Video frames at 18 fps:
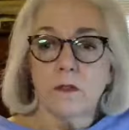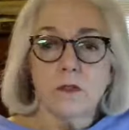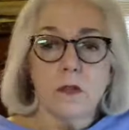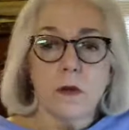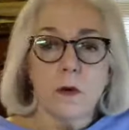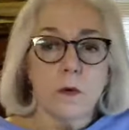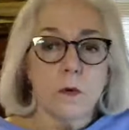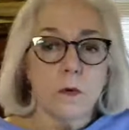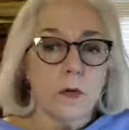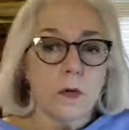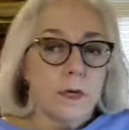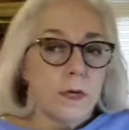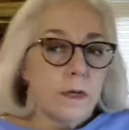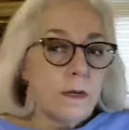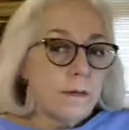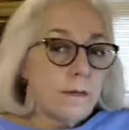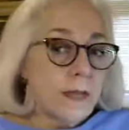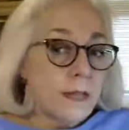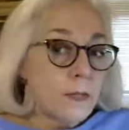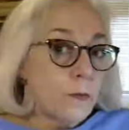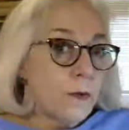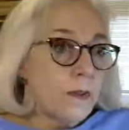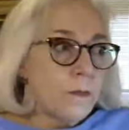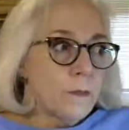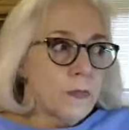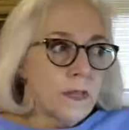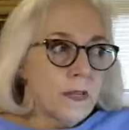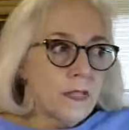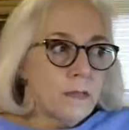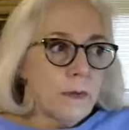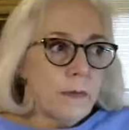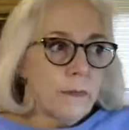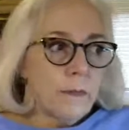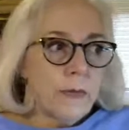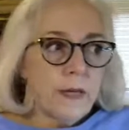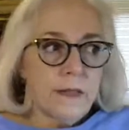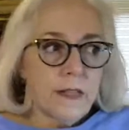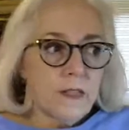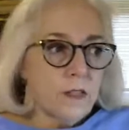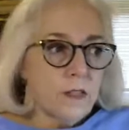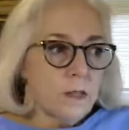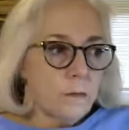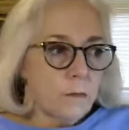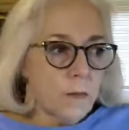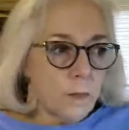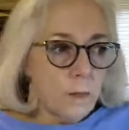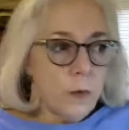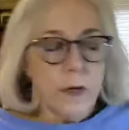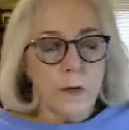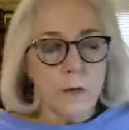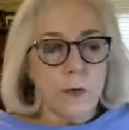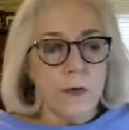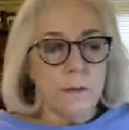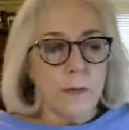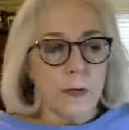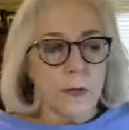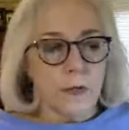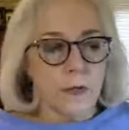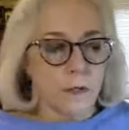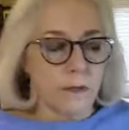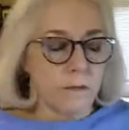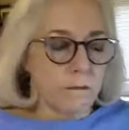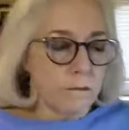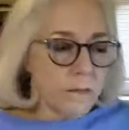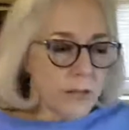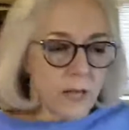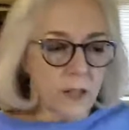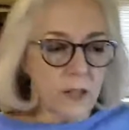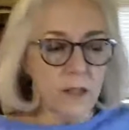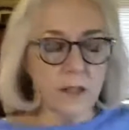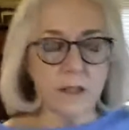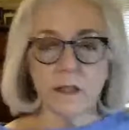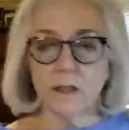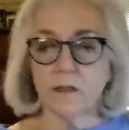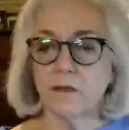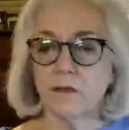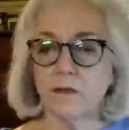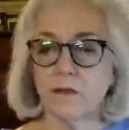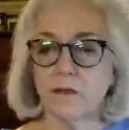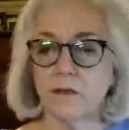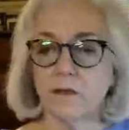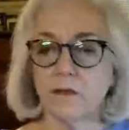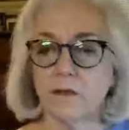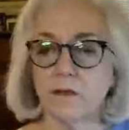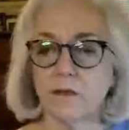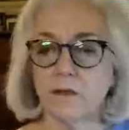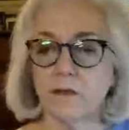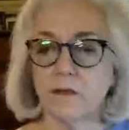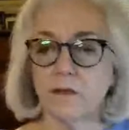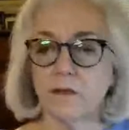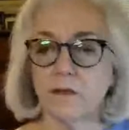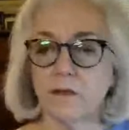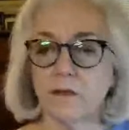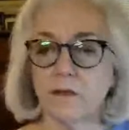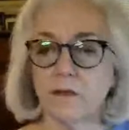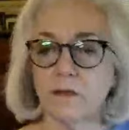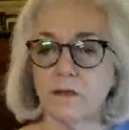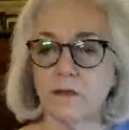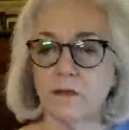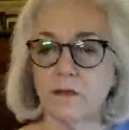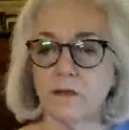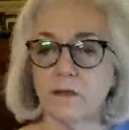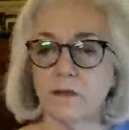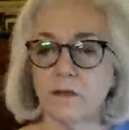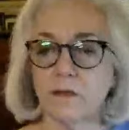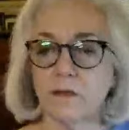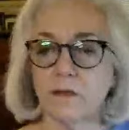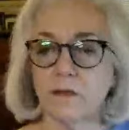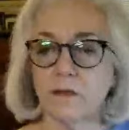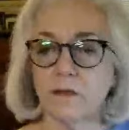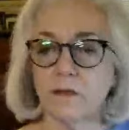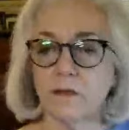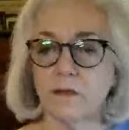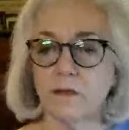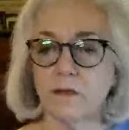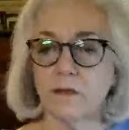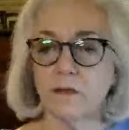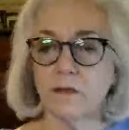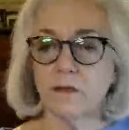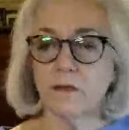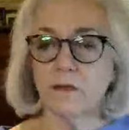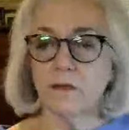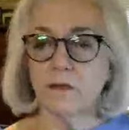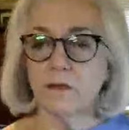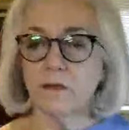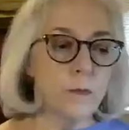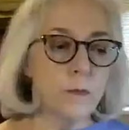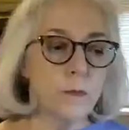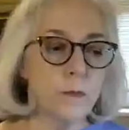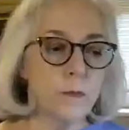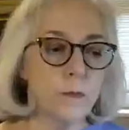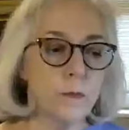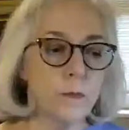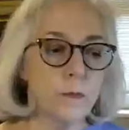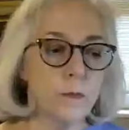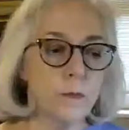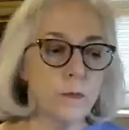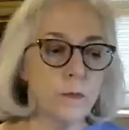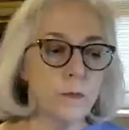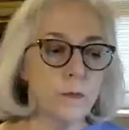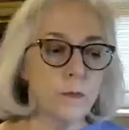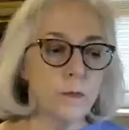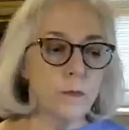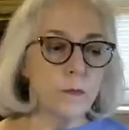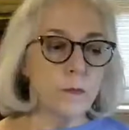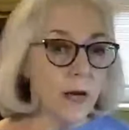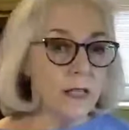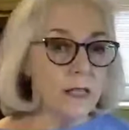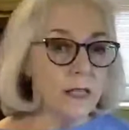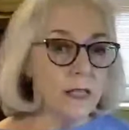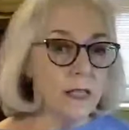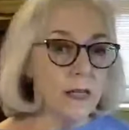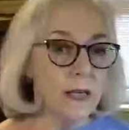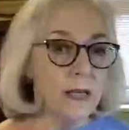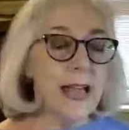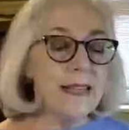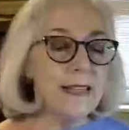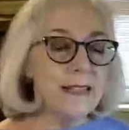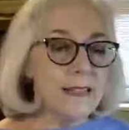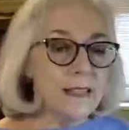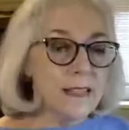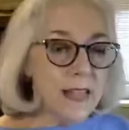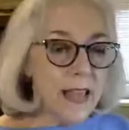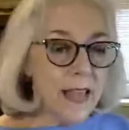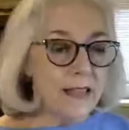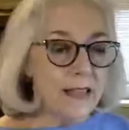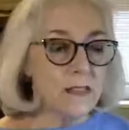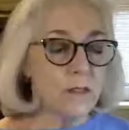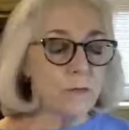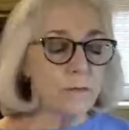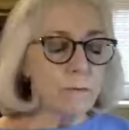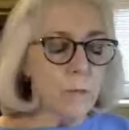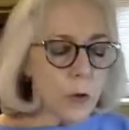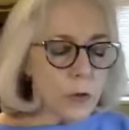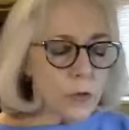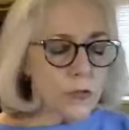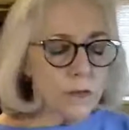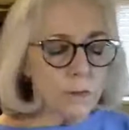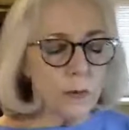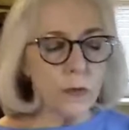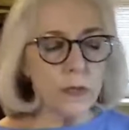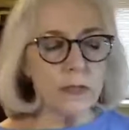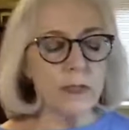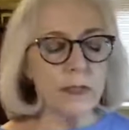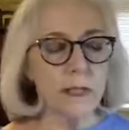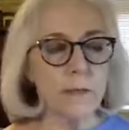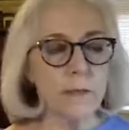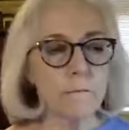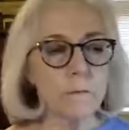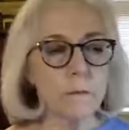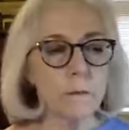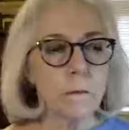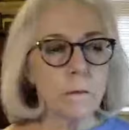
So that's one of the mistakes people make. They just appoint one person. Not good enough. Not good enough if you've got two. So that's the healthcare proxy. And it says, most importantly,